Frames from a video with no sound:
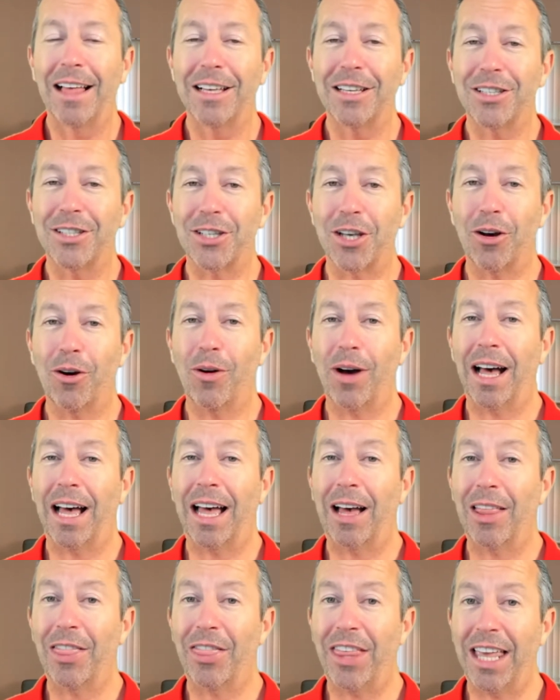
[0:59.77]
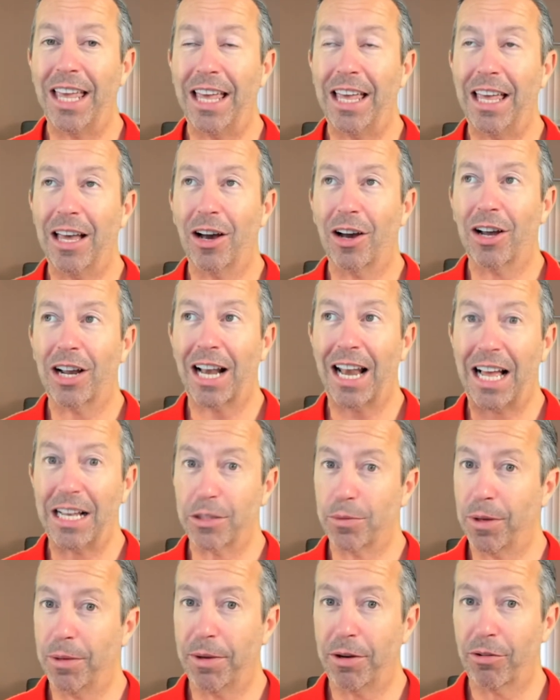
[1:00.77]
So the
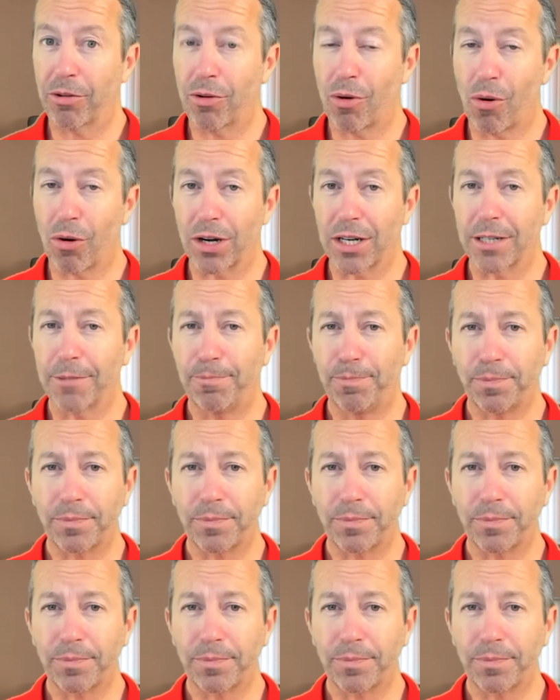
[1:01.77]
class will be recorded.